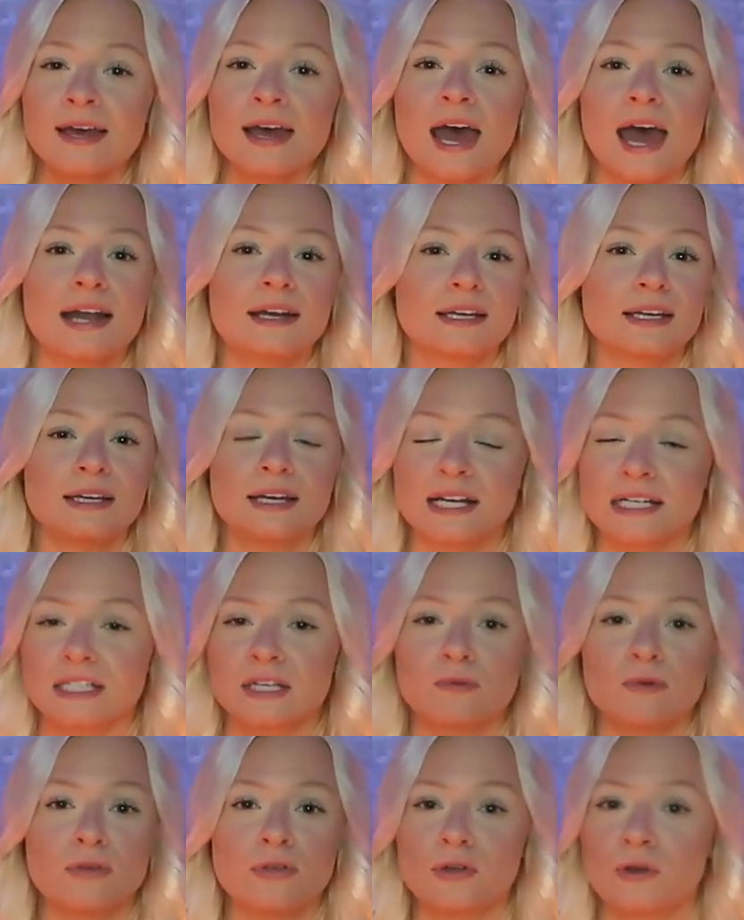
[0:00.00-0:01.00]
and
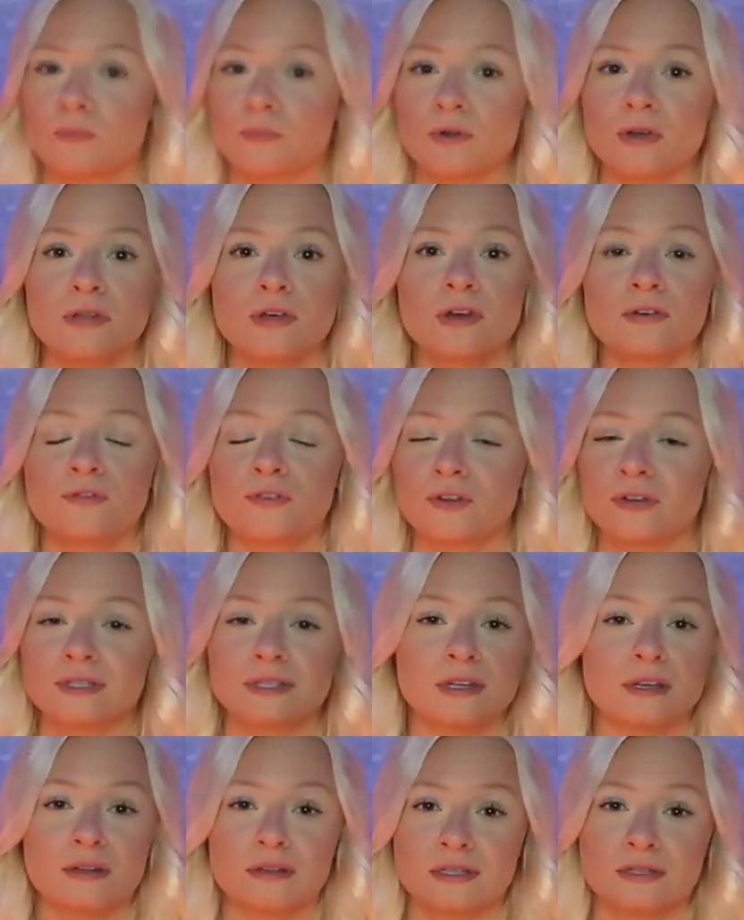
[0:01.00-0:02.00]
connecting with your breathing for
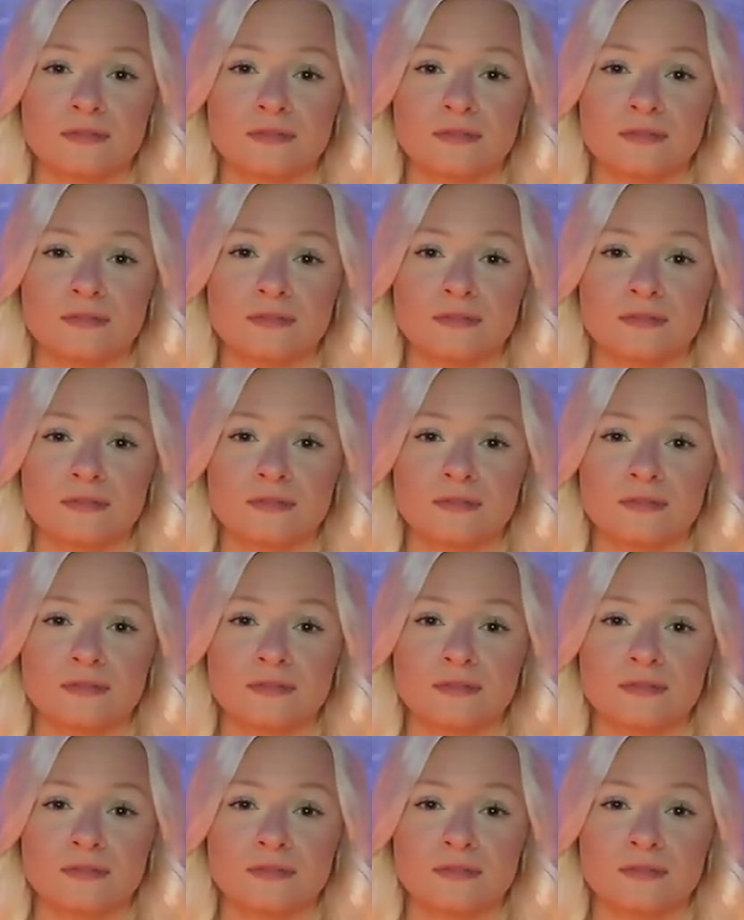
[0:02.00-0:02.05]
as little as